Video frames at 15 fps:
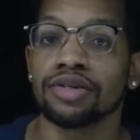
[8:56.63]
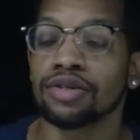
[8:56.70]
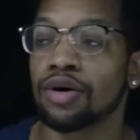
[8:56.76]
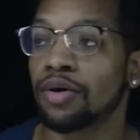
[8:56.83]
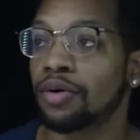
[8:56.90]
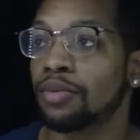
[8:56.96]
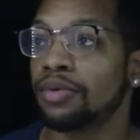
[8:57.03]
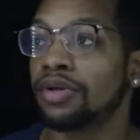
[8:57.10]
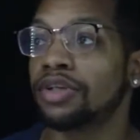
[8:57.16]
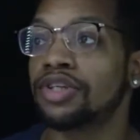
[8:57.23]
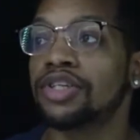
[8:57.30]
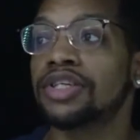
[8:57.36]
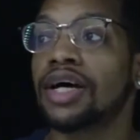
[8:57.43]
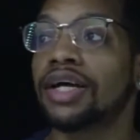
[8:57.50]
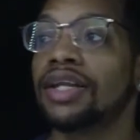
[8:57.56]
So
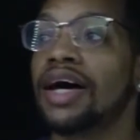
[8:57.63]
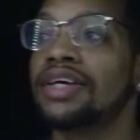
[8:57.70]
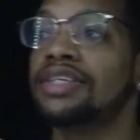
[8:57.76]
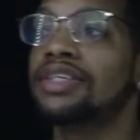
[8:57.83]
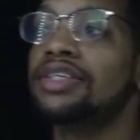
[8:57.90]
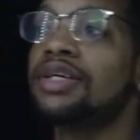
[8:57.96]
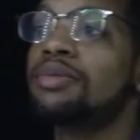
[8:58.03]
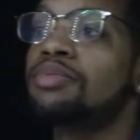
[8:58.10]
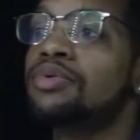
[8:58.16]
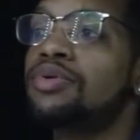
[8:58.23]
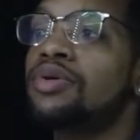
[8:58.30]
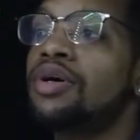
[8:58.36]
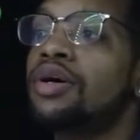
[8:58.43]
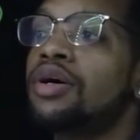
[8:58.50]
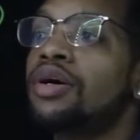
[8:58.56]
just like last example,